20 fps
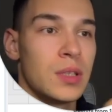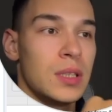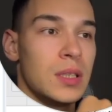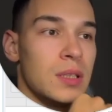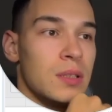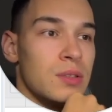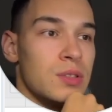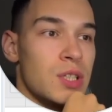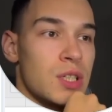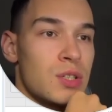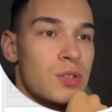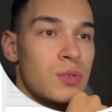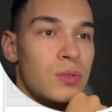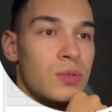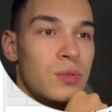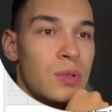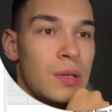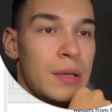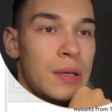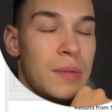Just
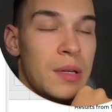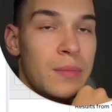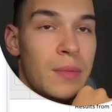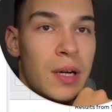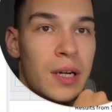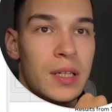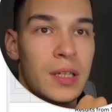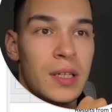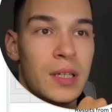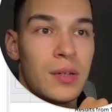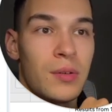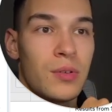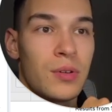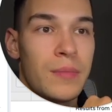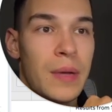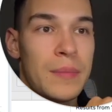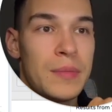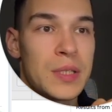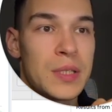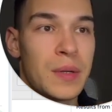do email marketing, or
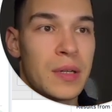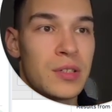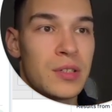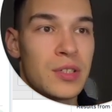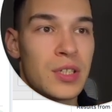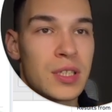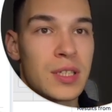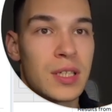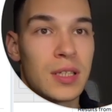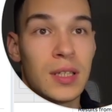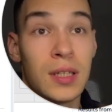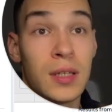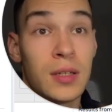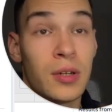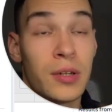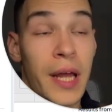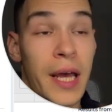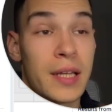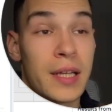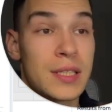maybe spend just a little
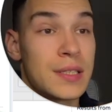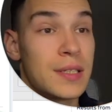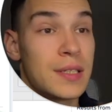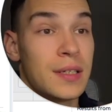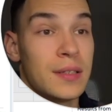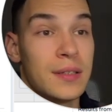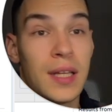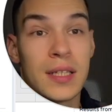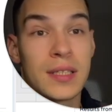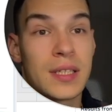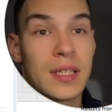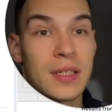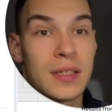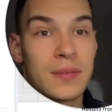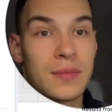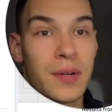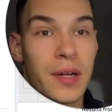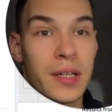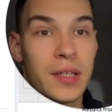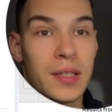on ads, and that's it,
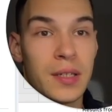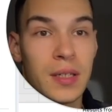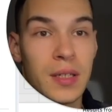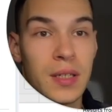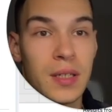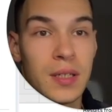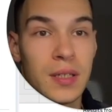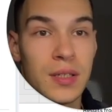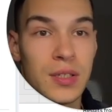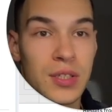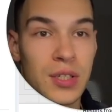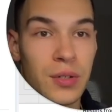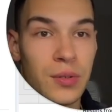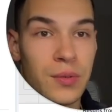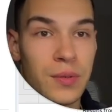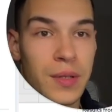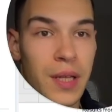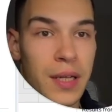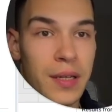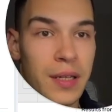right?
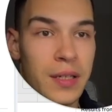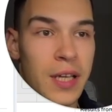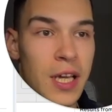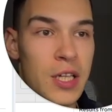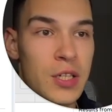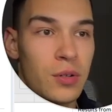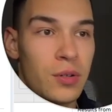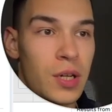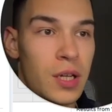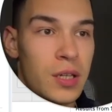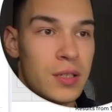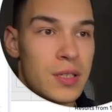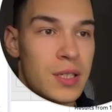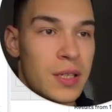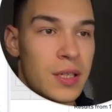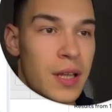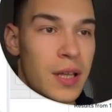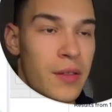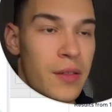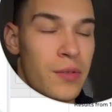So then engaged audience,
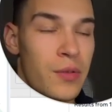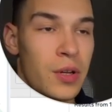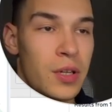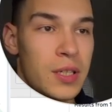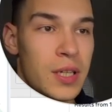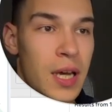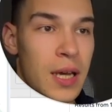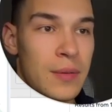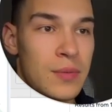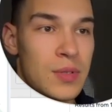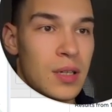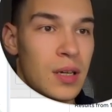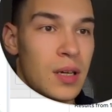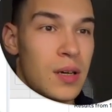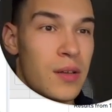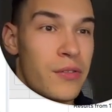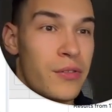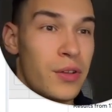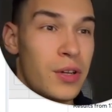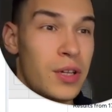again, 30 times.
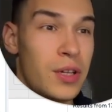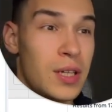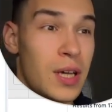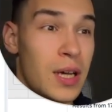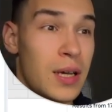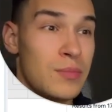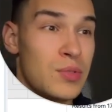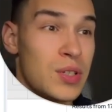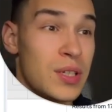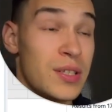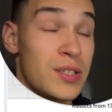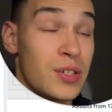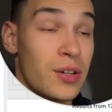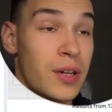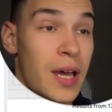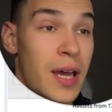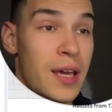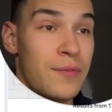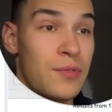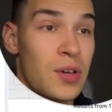30 times it's
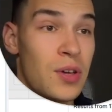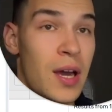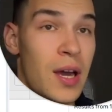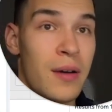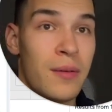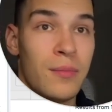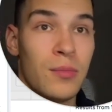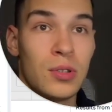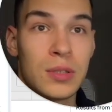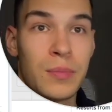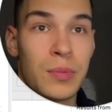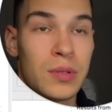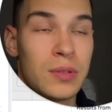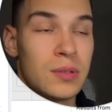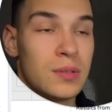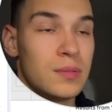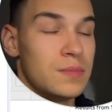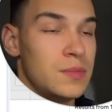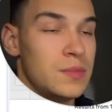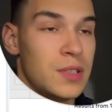okay if you have
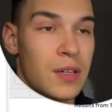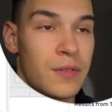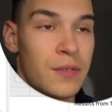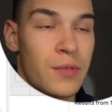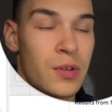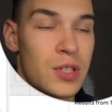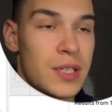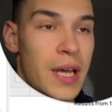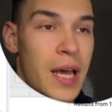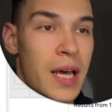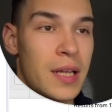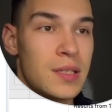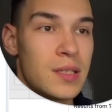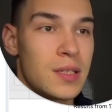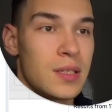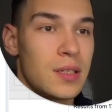multiple diverse ads,